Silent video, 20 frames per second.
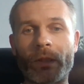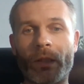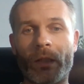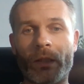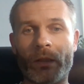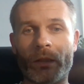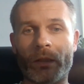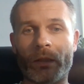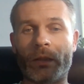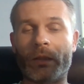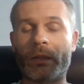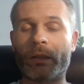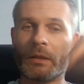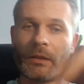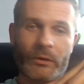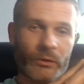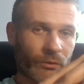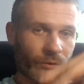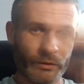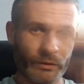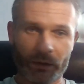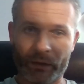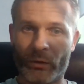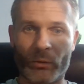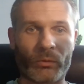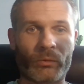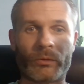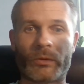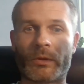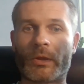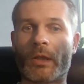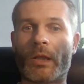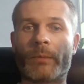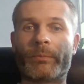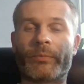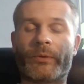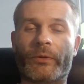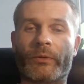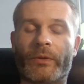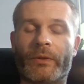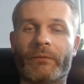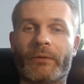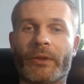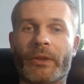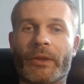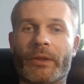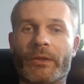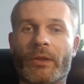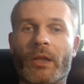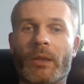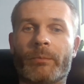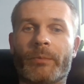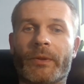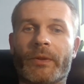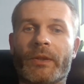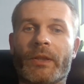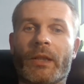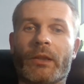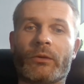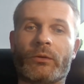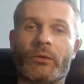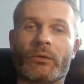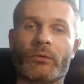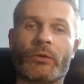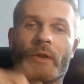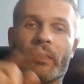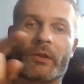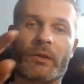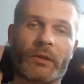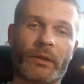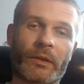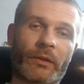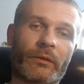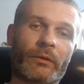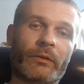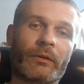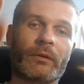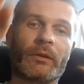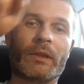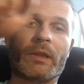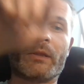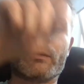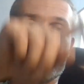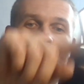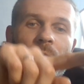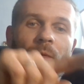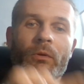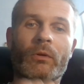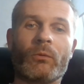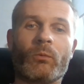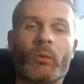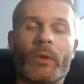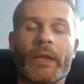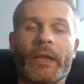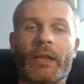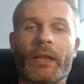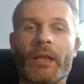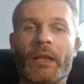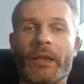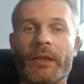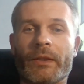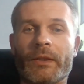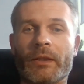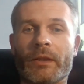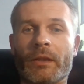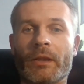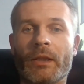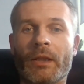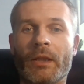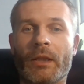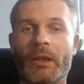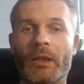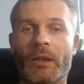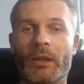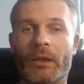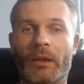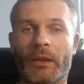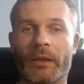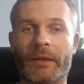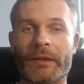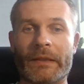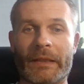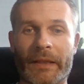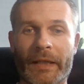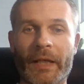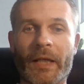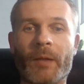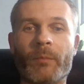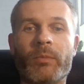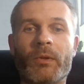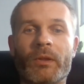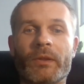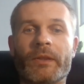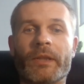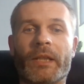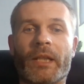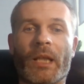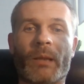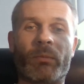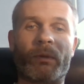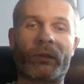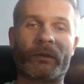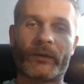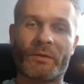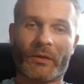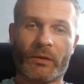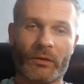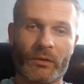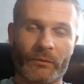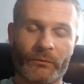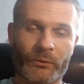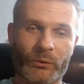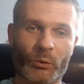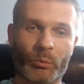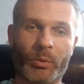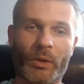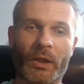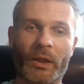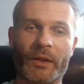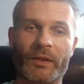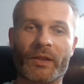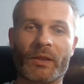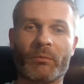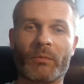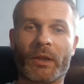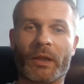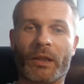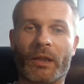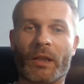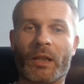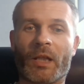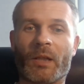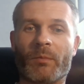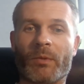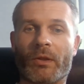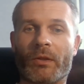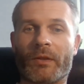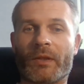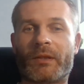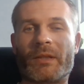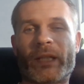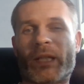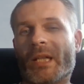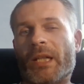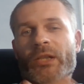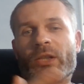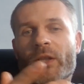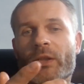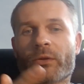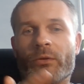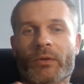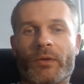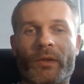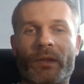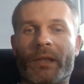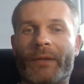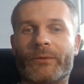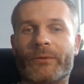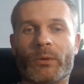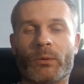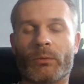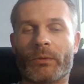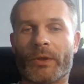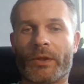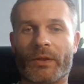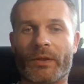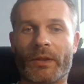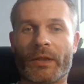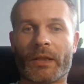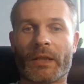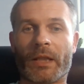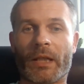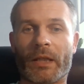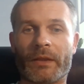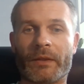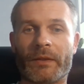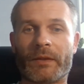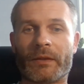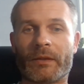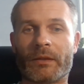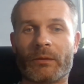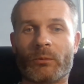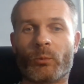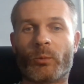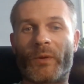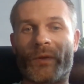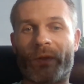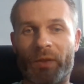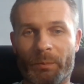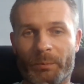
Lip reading: to the whole top, to the very top, and then to just like wire guide the cable. The cable consists of two parts in my case because like I just used the leftovers that I had with the